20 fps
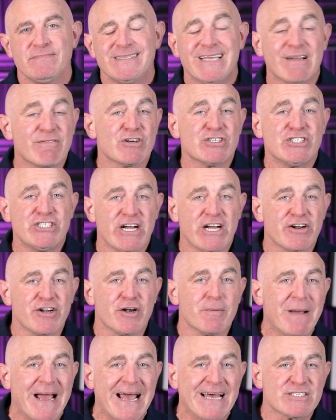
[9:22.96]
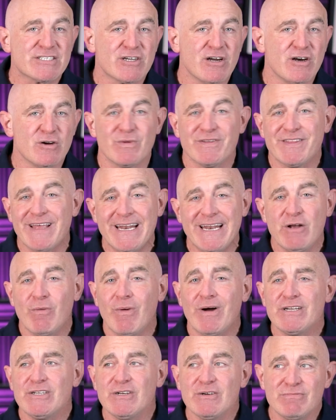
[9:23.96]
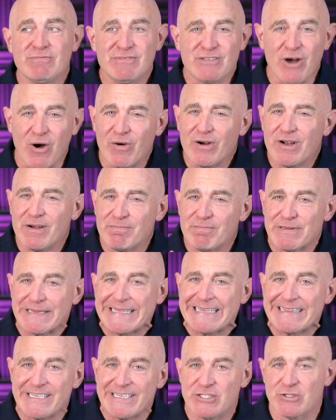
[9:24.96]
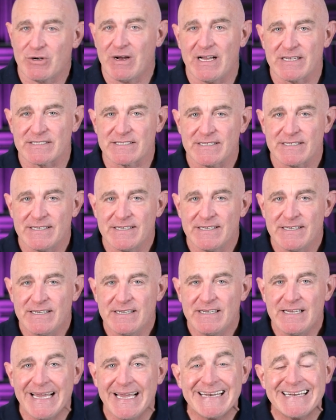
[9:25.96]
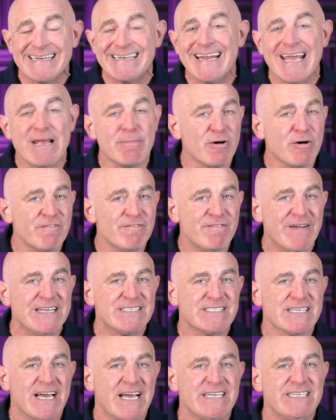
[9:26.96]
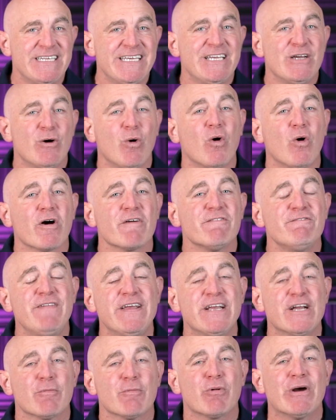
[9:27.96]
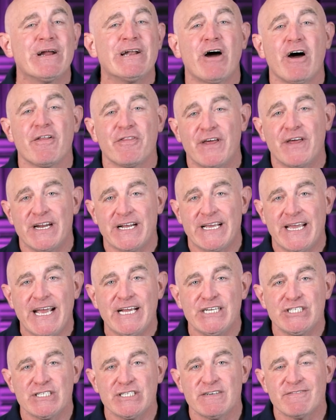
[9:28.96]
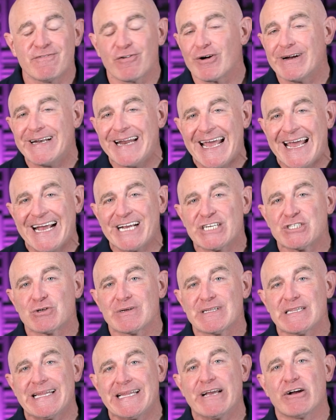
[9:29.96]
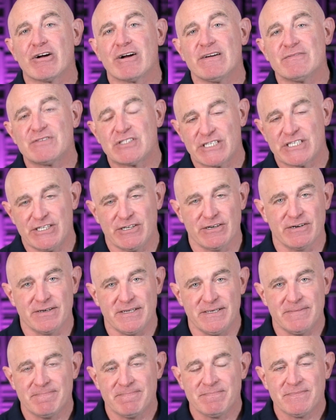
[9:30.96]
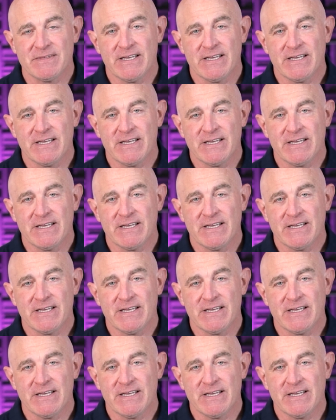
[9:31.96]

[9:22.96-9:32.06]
Never share your passcode with anyone you don't completely trust. And enable Face ID or fingerprint authentication for an extra layer of security.